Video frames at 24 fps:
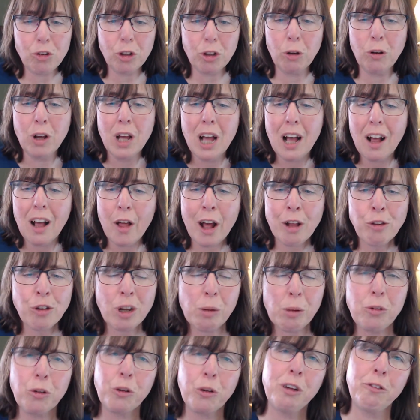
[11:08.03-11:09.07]
So that's
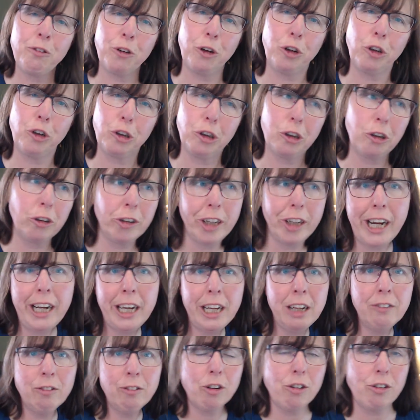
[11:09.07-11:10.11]
what I'm doing for
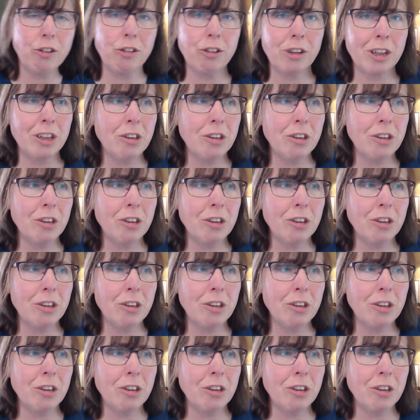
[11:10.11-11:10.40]
creating versus